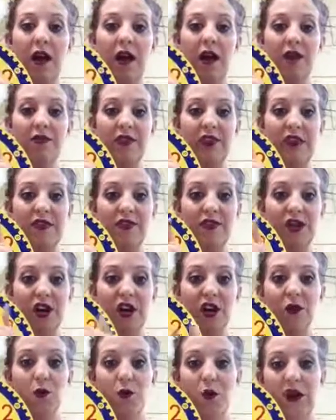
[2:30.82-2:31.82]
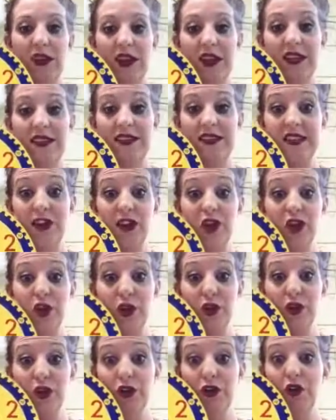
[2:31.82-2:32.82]
and they start when it is
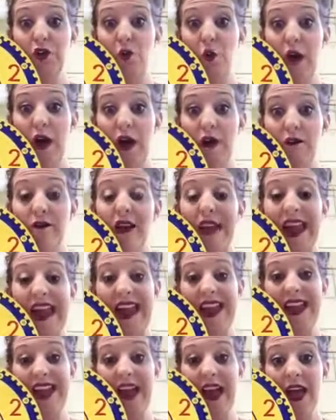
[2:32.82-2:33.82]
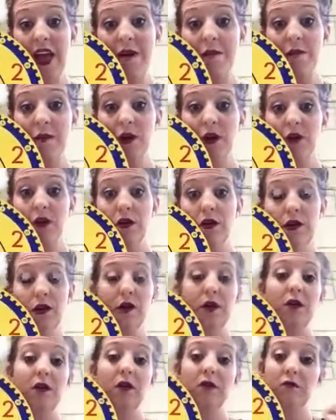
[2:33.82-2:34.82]
either 12 a.m.
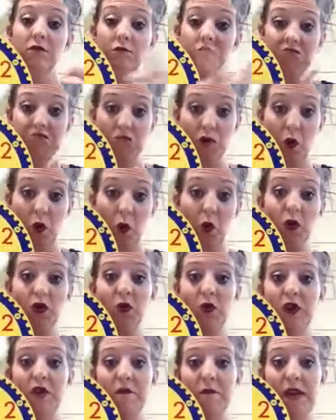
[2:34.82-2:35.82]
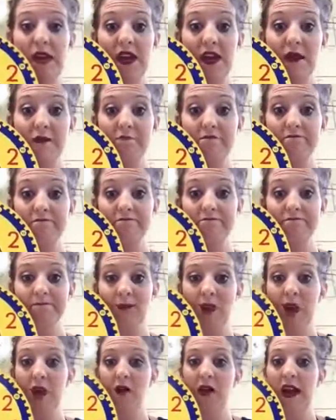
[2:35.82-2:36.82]
or 12 p.m.
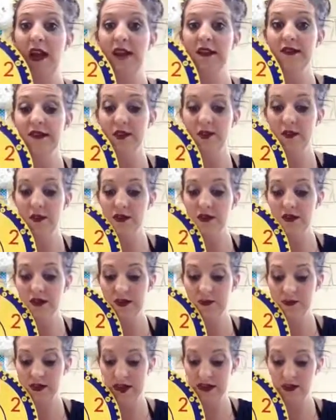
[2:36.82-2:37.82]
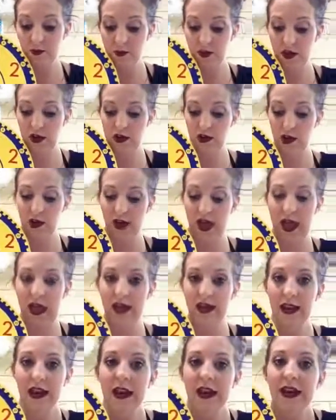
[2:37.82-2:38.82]
Okay, so those are some things we're going to look
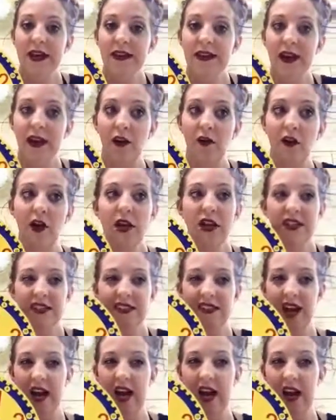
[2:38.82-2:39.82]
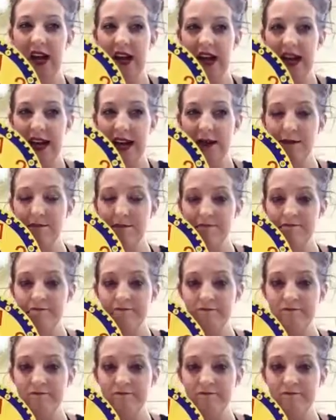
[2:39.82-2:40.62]
at. Now, time,